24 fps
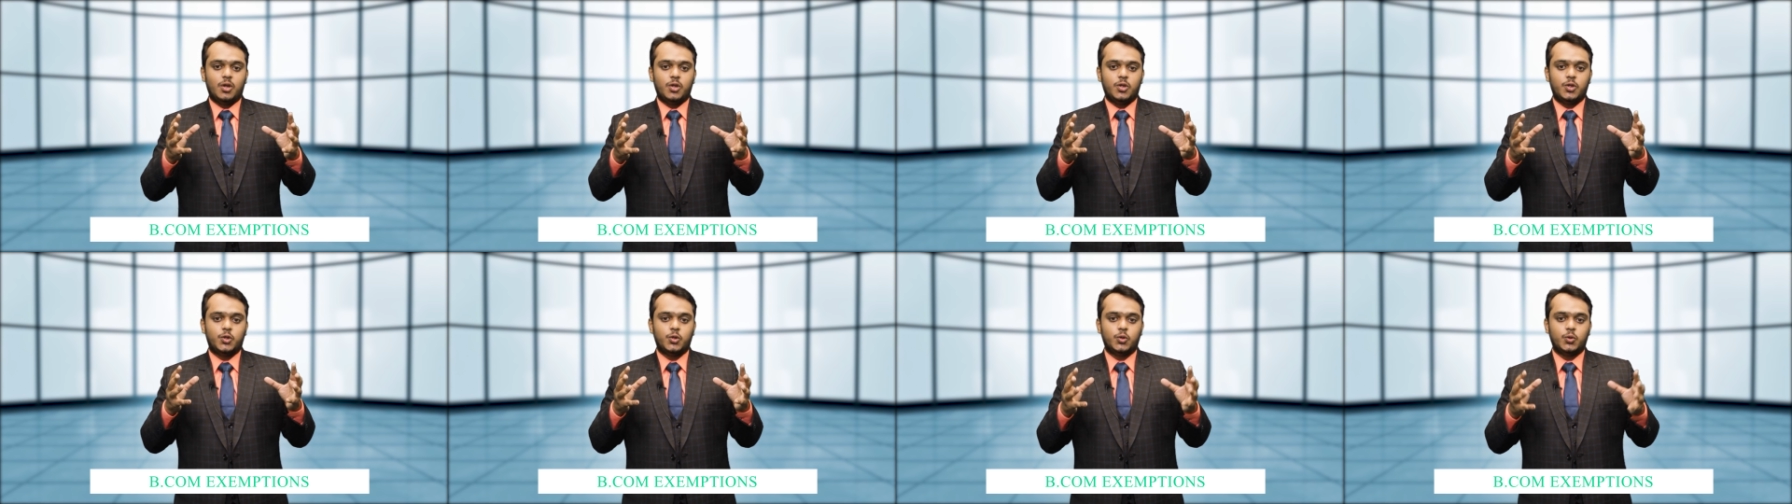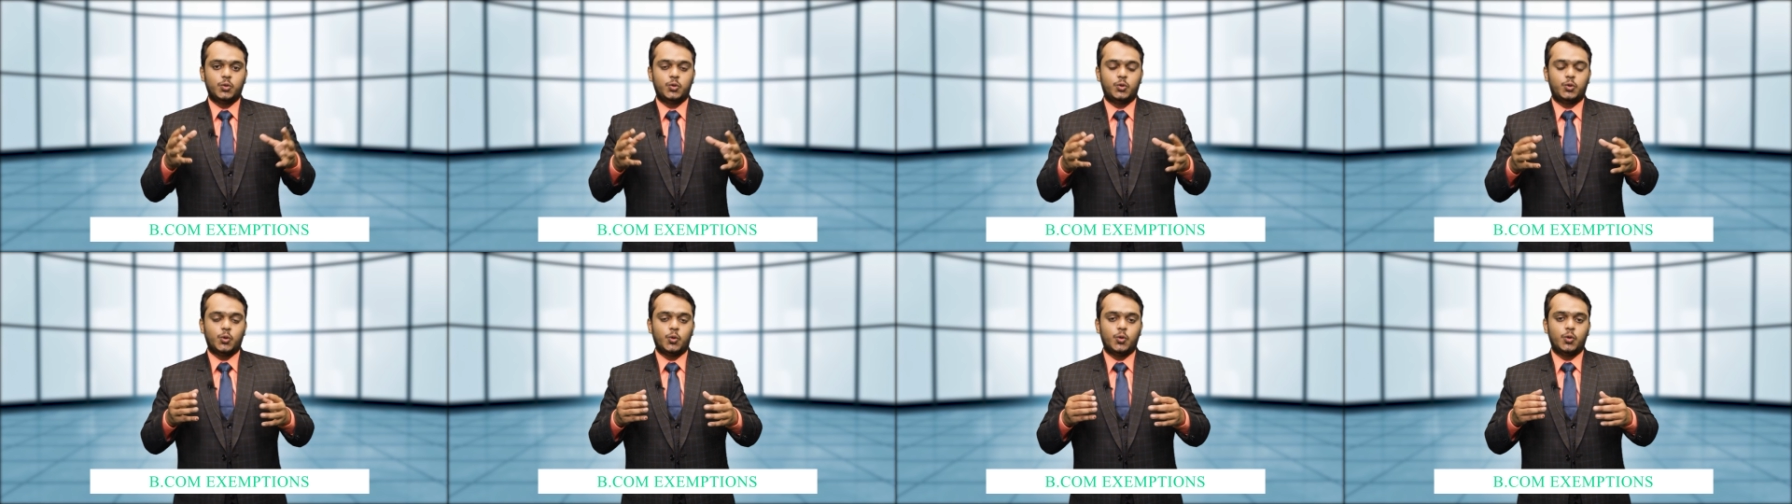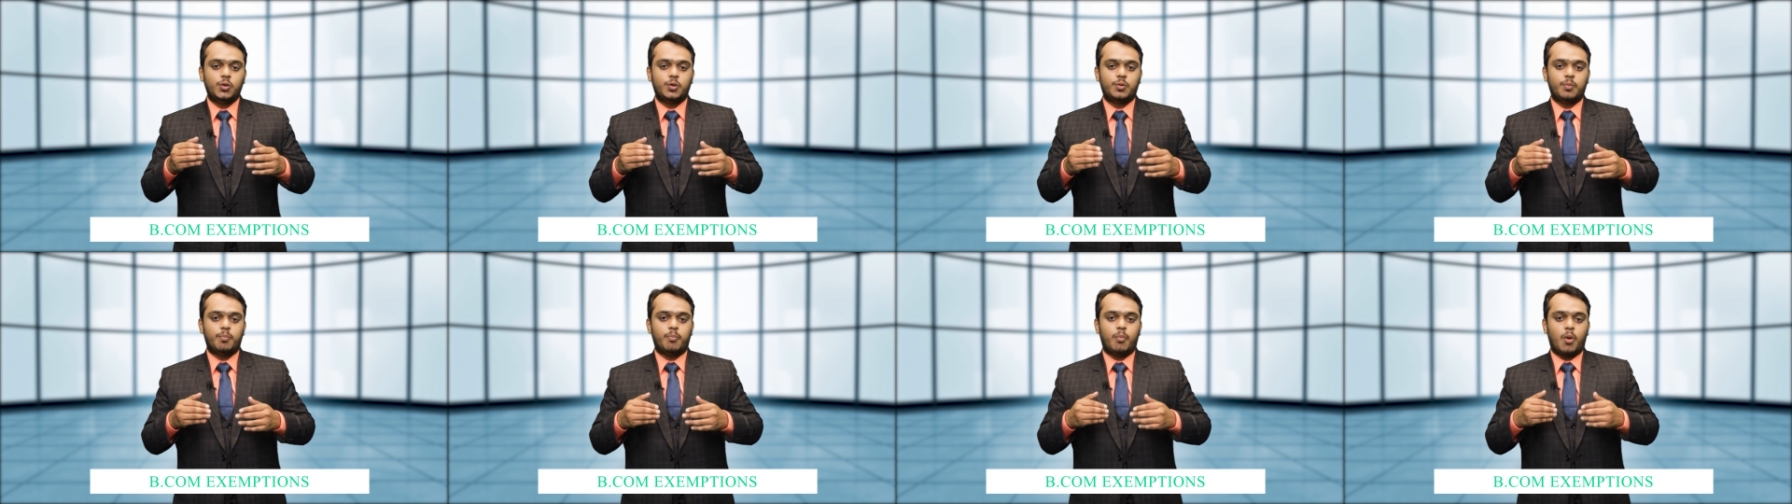you
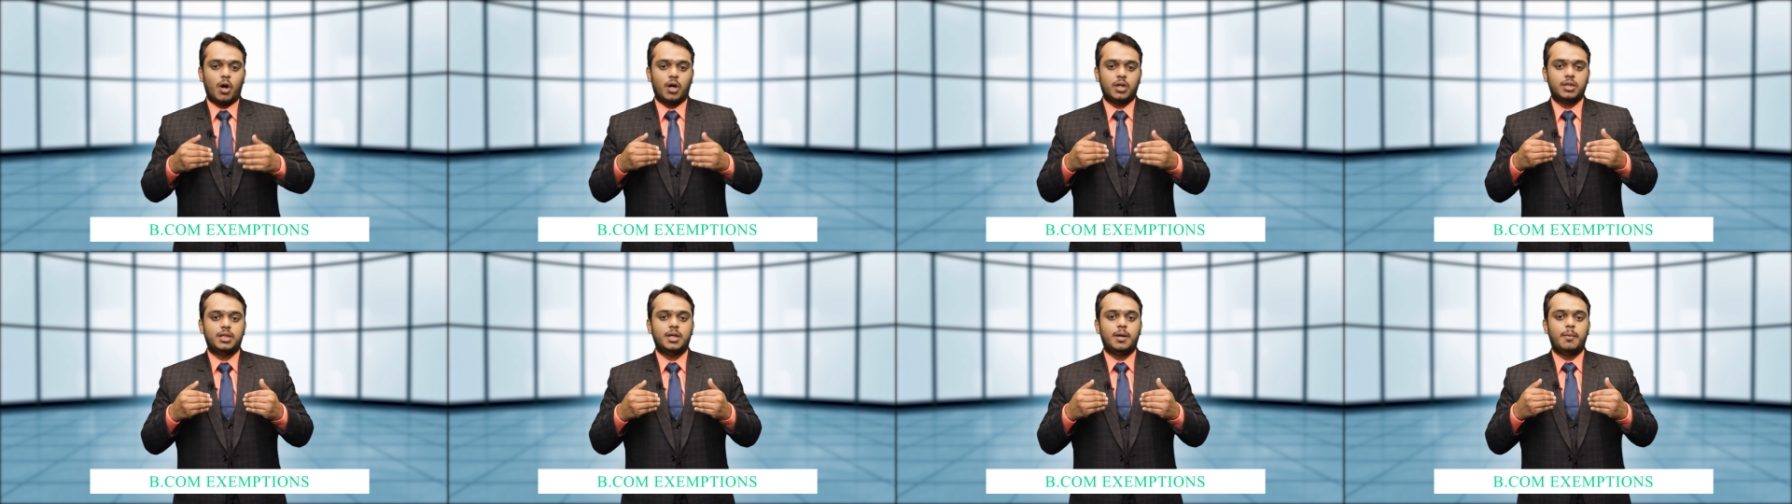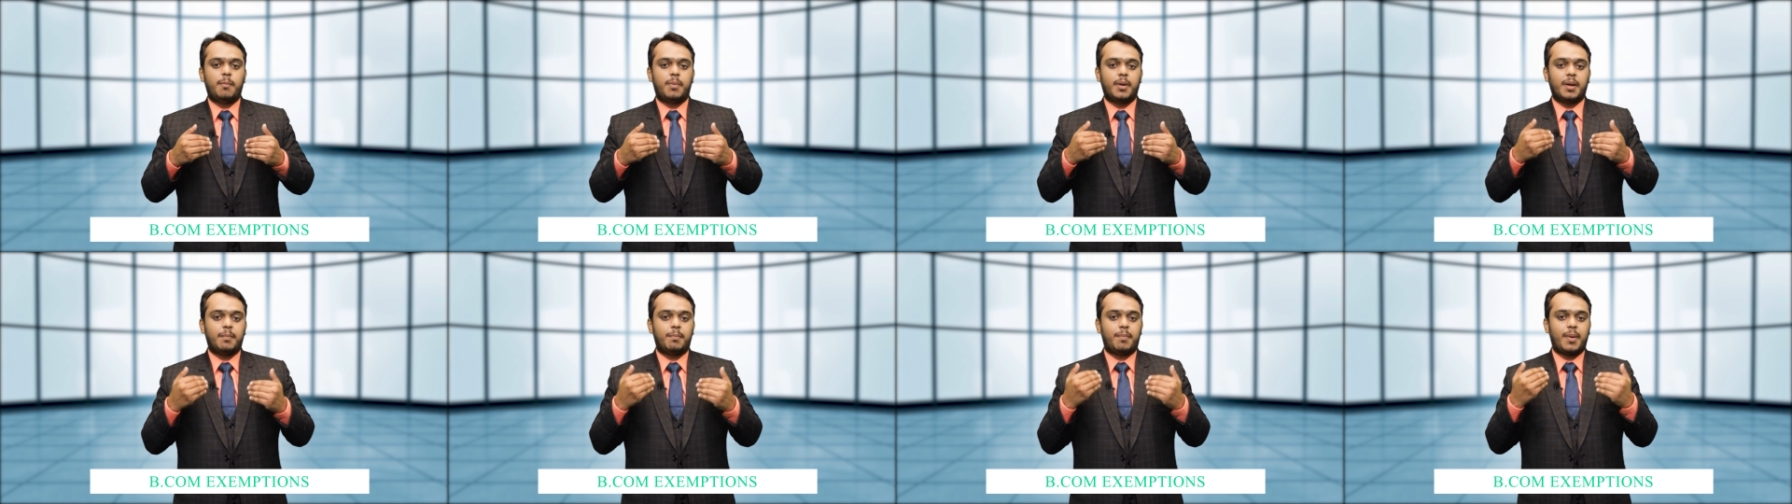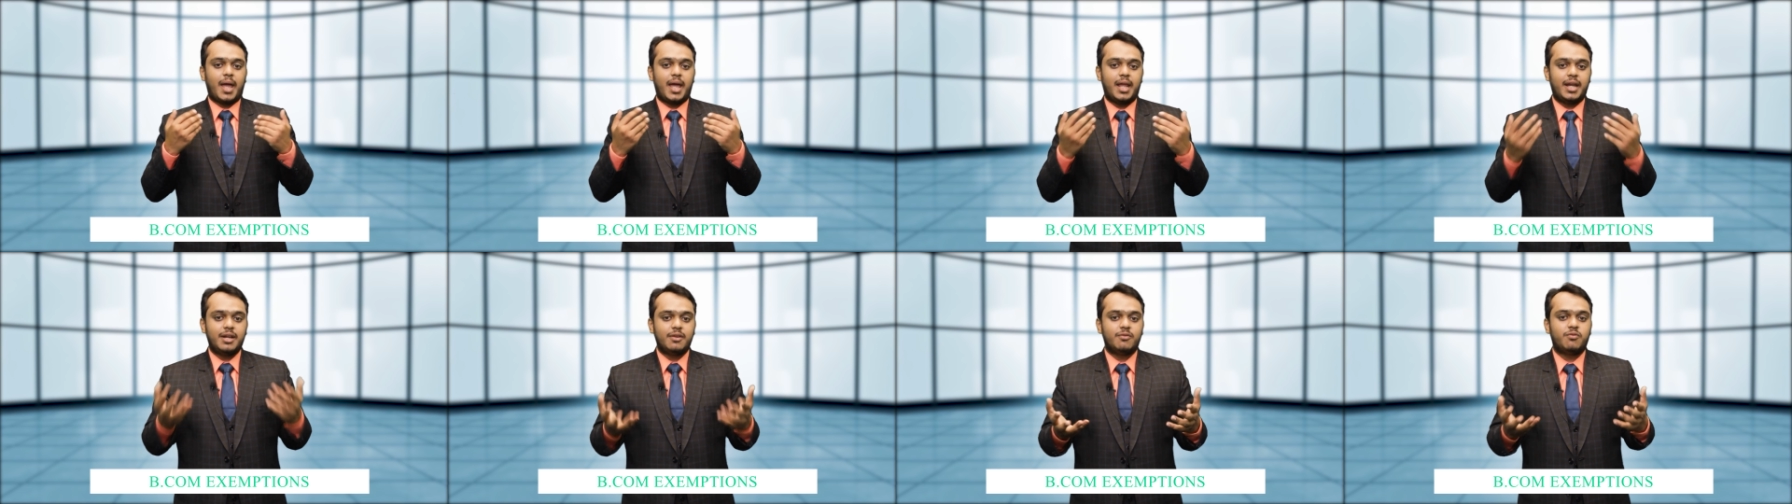don't bother
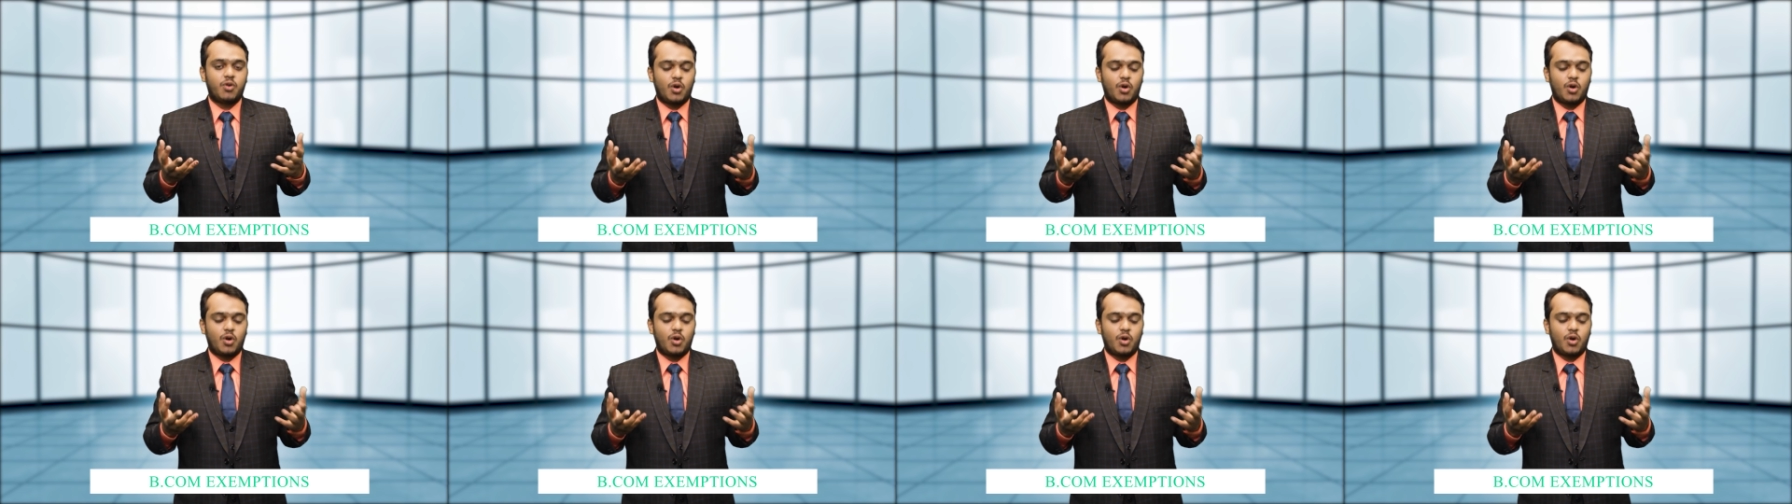preparing